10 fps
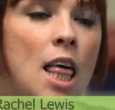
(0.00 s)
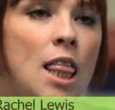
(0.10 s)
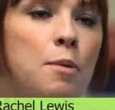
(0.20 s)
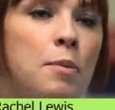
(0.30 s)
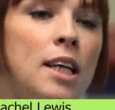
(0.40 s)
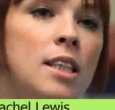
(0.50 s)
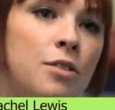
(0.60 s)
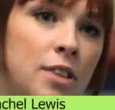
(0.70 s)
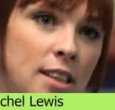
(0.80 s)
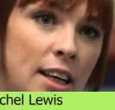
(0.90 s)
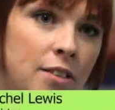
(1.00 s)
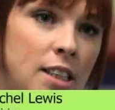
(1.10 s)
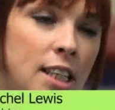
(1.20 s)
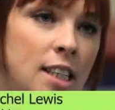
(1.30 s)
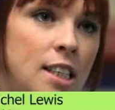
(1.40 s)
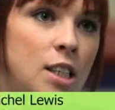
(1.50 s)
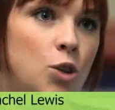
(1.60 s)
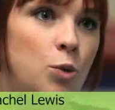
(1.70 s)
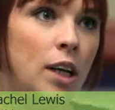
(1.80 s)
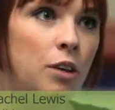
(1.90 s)
The main difference I've seen
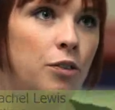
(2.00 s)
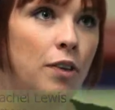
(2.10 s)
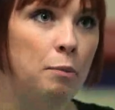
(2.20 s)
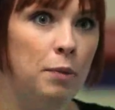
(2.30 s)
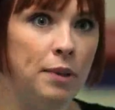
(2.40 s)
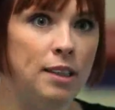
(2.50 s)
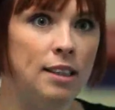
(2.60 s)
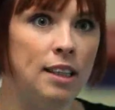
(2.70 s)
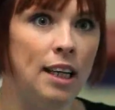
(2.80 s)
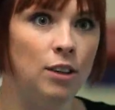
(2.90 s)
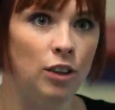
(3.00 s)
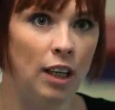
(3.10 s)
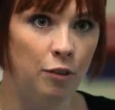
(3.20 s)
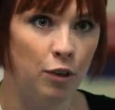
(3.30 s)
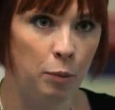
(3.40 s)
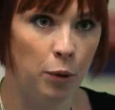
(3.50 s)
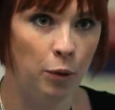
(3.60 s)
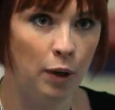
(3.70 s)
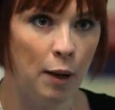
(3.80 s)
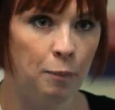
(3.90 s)
since we've implemented the Enhanced Recovery
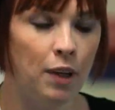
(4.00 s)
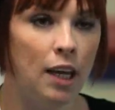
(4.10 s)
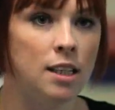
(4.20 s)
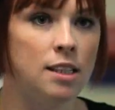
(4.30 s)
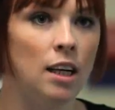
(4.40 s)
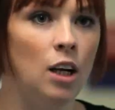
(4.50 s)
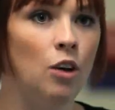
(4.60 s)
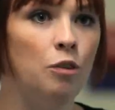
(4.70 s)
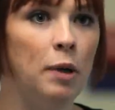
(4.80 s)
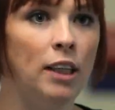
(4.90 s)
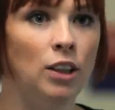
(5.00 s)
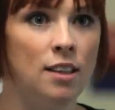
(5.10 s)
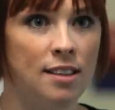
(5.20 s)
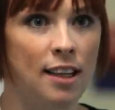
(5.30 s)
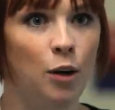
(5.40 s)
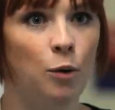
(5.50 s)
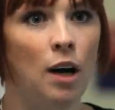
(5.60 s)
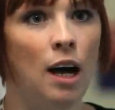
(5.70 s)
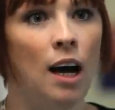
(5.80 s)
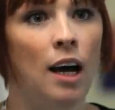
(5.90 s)
Programme is that a lot of patients now
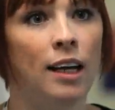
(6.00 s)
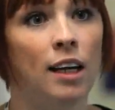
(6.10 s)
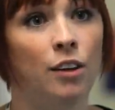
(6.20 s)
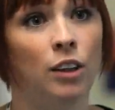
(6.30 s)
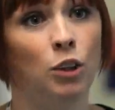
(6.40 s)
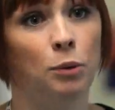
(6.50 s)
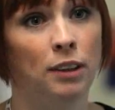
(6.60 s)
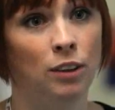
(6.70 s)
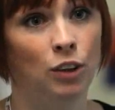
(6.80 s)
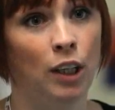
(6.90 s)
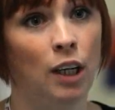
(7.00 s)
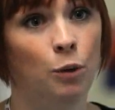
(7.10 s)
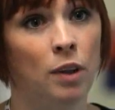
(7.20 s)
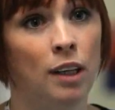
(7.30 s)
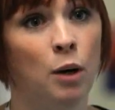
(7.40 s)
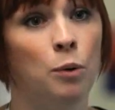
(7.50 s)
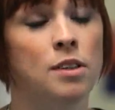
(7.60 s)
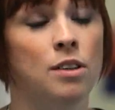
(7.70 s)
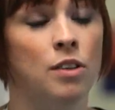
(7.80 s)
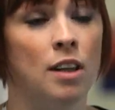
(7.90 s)
are encouraged to eat and drink within
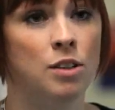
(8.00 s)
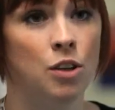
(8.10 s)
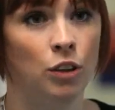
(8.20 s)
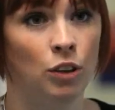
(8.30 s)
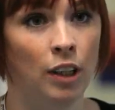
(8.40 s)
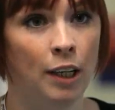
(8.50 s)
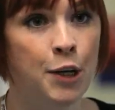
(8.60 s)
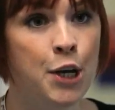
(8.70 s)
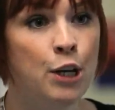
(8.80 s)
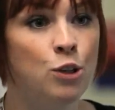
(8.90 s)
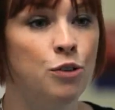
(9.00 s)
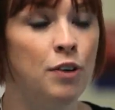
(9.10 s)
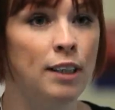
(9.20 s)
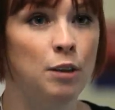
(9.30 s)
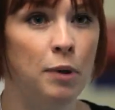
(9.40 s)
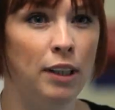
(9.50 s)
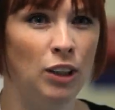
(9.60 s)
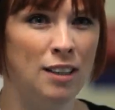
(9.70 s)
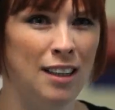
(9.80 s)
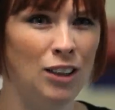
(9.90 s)
hours after their surgery. So we're finding
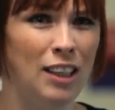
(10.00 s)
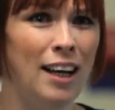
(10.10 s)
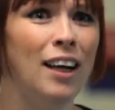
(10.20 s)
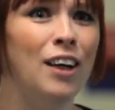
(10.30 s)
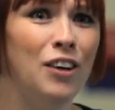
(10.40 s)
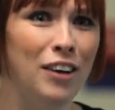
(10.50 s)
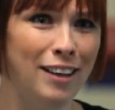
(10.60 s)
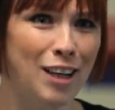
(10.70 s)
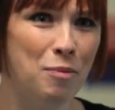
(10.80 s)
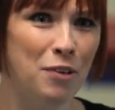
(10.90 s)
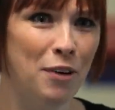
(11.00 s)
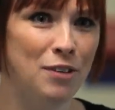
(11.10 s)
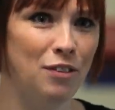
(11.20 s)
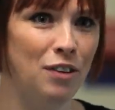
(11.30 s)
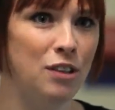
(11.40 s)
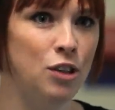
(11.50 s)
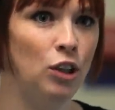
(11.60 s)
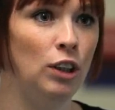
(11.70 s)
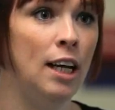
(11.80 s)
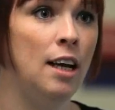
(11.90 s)
patients are actually hungry a couple of hours after their
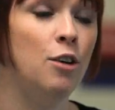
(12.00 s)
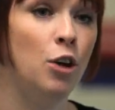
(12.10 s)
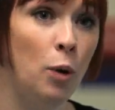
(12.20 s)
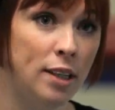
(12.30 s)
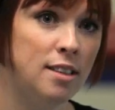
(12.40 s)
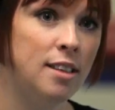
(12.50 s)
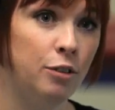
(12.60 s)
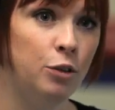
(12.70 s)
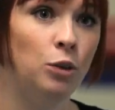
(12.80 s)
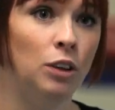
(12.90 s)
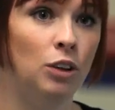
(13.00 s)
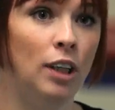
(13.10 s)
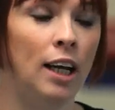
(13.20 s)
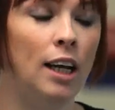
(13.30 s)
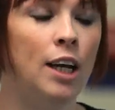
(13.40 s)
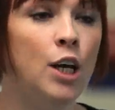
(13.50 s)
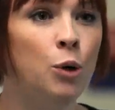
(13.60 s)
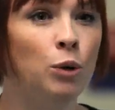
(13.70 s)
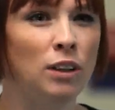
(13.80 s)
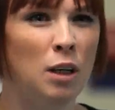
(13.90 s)
surgery and are requesting food and drink,
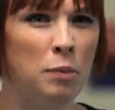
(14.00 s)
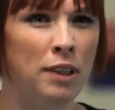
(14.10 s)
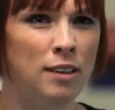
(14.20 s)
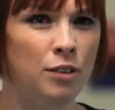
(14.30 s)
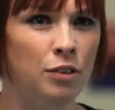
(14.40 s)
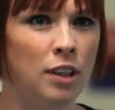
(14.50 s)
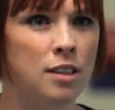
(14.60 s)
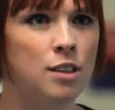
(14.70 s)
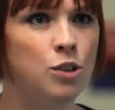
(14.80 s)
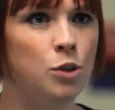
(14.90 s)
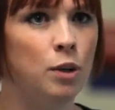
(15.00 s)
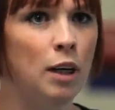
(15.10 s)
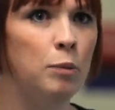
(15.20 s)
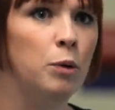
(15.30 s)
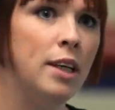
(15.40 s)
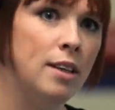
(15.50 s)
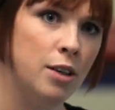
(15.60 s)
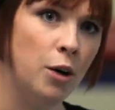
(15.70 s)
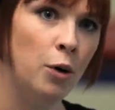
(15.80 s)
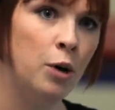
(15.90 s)
which is a complete difference to a couple of weeks
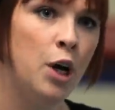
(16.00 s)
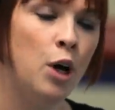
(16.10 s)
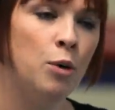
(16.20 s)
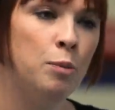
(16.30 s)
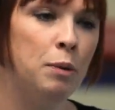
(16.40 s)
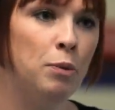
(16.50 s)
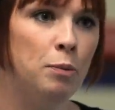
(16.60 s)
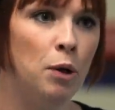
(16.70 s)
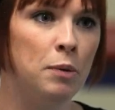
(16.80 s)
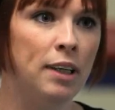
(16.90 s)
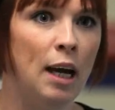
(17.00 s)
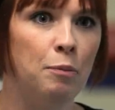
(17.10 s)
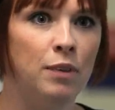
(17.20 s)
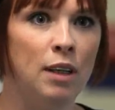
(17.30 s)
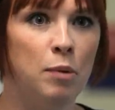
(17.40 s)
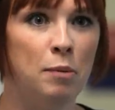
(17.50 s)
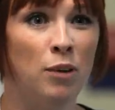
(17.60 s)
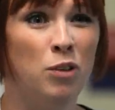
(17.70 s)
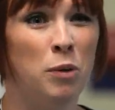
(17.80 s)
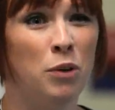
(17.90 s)
ago, where people probably kept nil by
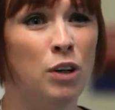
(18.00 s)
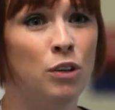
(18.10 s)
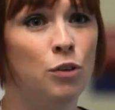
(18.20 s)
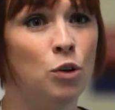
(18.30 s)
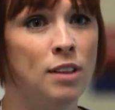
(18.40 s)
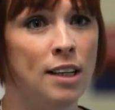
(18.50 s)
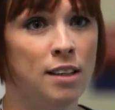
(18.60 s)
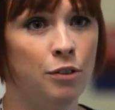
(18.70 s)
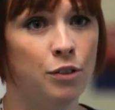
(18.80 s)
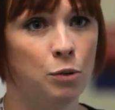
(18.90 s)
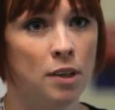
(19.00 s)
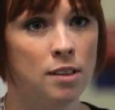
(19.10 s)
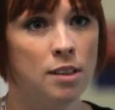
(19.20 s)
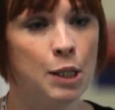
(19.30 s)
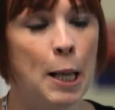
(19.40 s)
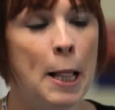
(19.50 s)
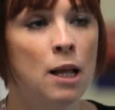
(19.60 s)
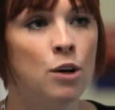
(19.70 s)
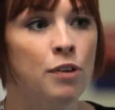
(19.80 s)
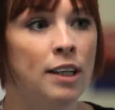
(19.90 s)
mouth for about 3-4 days afterwards.
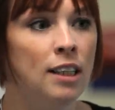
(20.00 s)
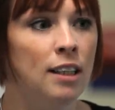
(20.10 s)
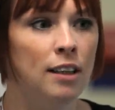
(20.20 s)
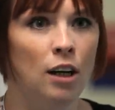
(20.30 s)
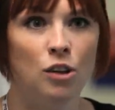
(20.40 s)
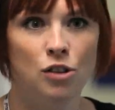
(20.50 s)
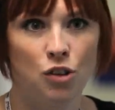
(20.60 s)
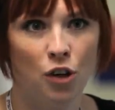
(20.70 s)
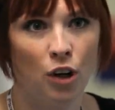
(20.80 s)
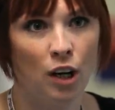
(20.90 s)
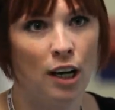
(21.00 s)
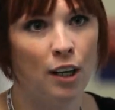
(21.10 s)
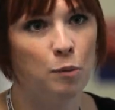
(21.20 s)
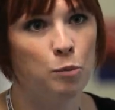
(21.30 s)
Finding that they're a lot stronger, they're